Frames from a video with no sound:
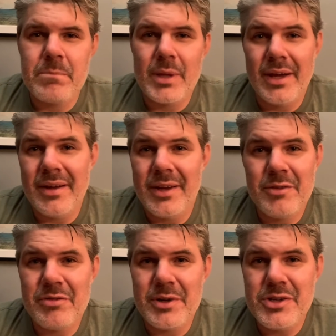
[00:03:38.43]

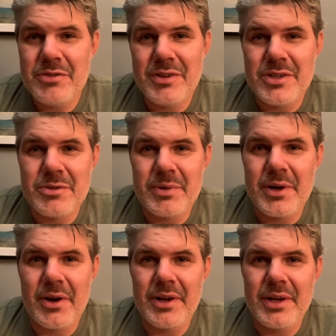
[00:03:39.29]
and for each of us
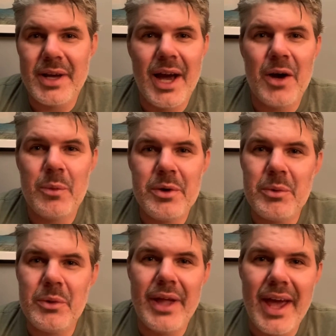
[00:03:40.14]
regarding how we
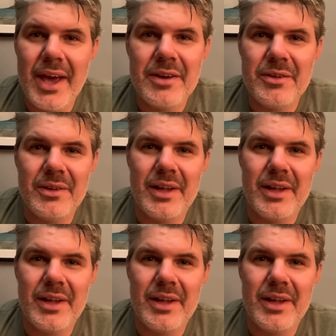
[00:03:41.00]
will handle